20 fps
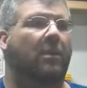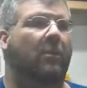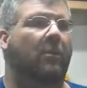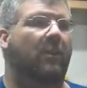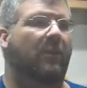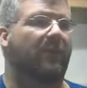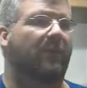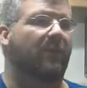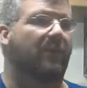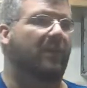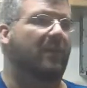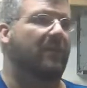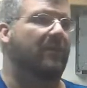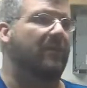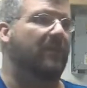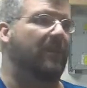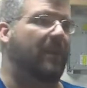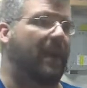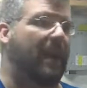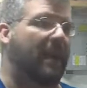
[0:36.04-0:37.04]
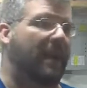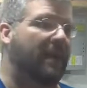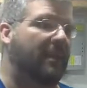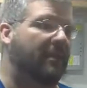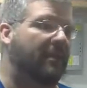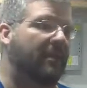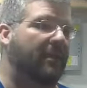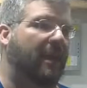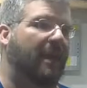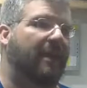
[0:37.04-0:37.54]
wait for them to
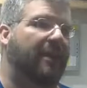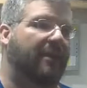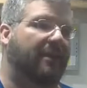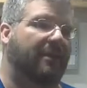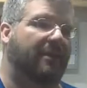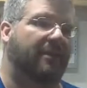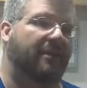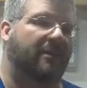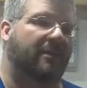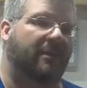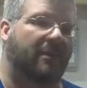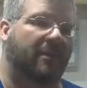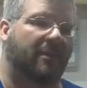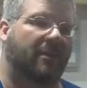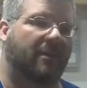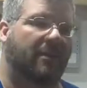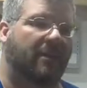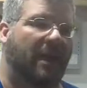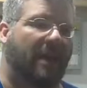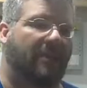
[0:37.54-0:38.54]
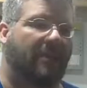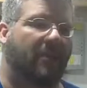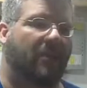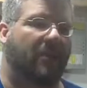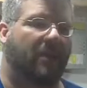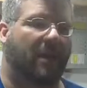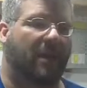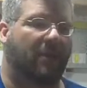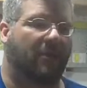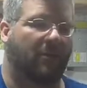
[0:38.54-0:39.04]
pass and edit that
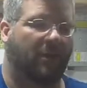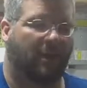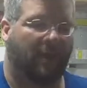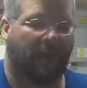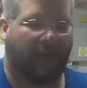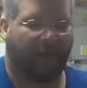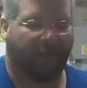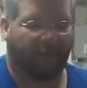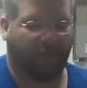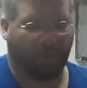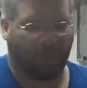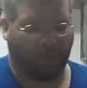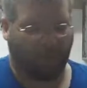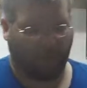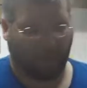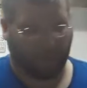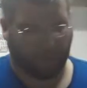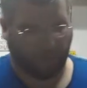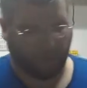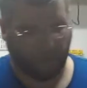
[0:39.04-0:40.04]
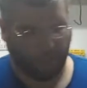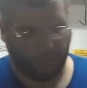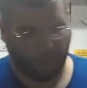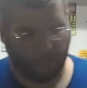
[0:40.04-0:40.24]
part out afterwards.